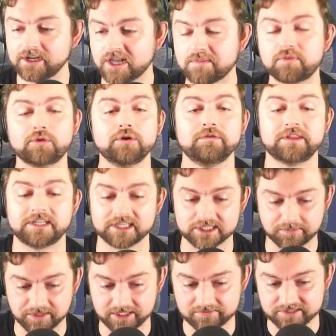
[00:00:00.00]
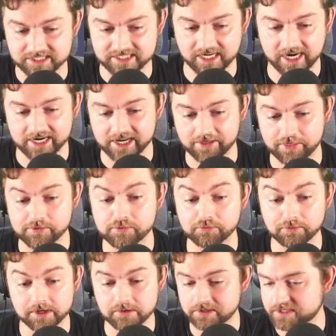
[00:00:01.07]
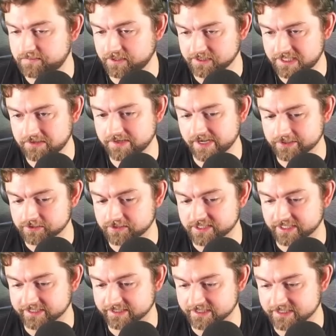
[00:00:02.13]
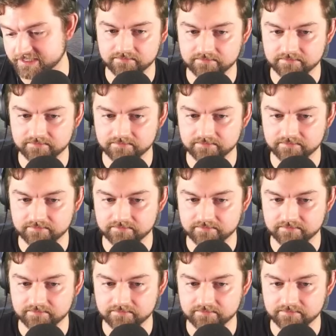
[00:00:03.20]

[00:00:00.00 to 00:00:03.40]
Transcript: Improve the discipline of society through rigorous military exercises.